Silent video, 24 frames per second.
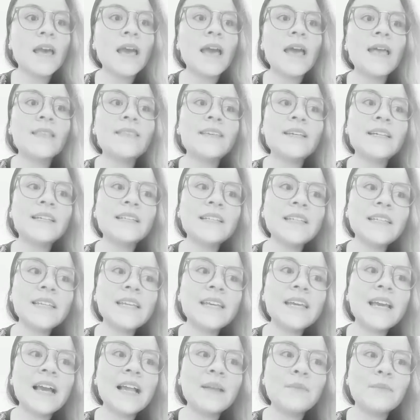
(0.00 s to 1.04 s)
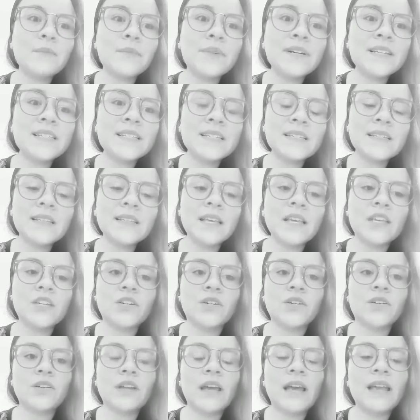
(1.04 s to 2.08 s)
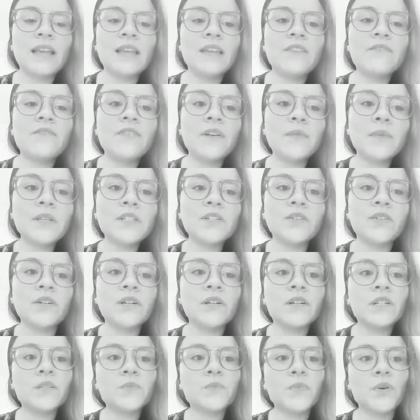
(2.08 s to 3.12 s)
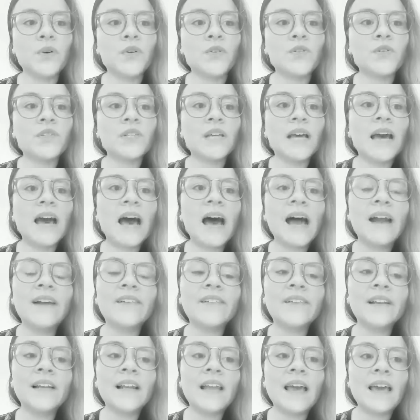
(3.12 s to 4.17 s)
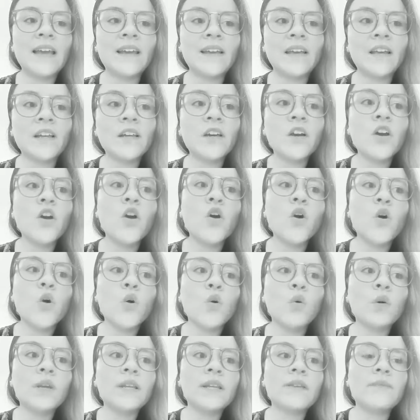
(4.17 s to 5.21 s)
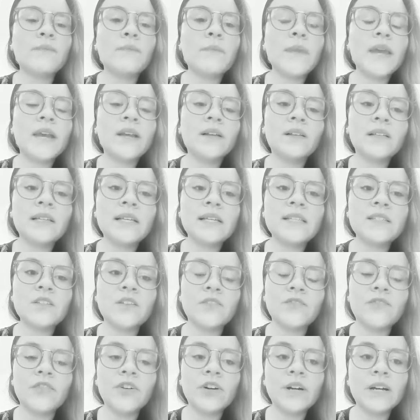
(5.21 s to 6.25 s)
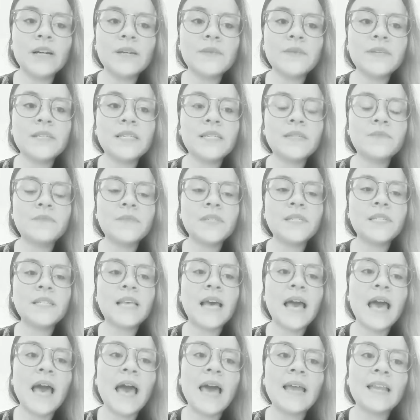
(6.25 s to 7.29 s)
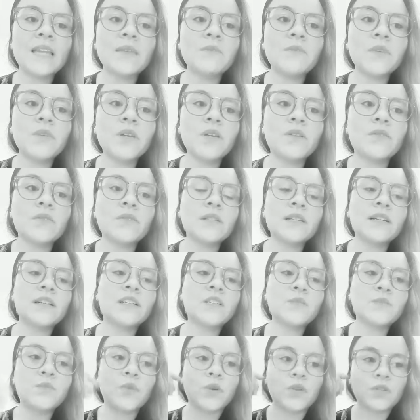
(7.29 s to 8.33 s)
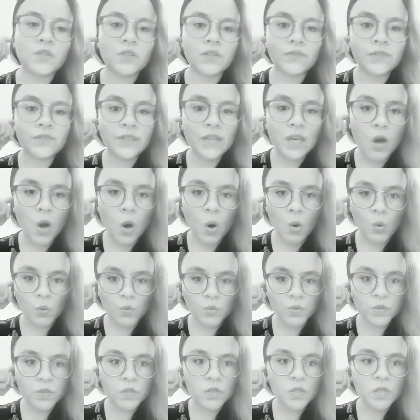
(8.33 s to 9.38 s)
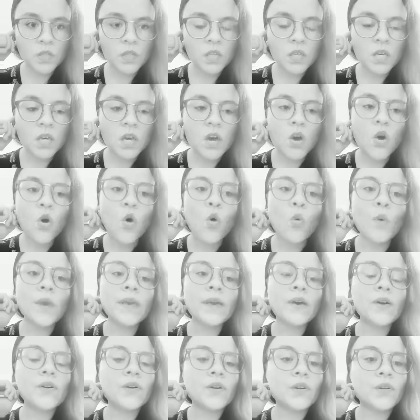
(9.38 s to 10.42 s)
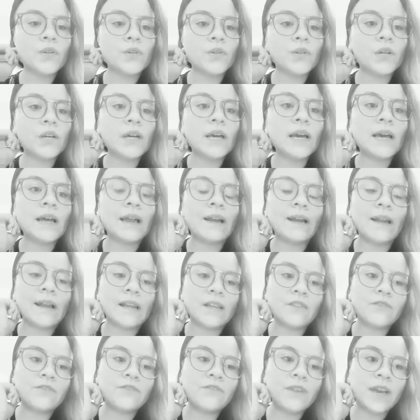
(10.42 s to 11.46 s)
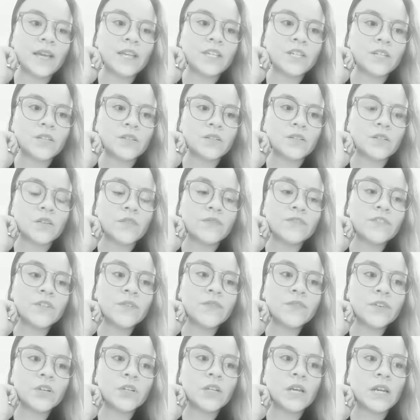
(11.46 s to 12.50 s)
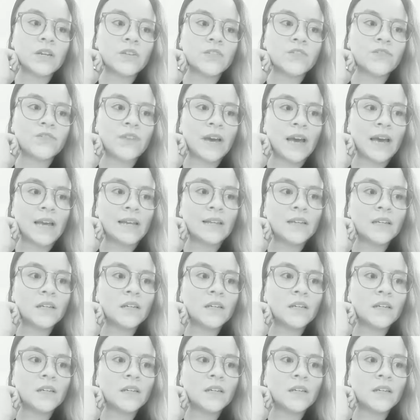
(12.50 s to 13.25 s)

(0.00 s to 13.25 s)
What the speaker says: The clinical presentation and inflammatory response are related with the virulence of organisms and immune response of the host. We conclude that infections of subcutaneous fat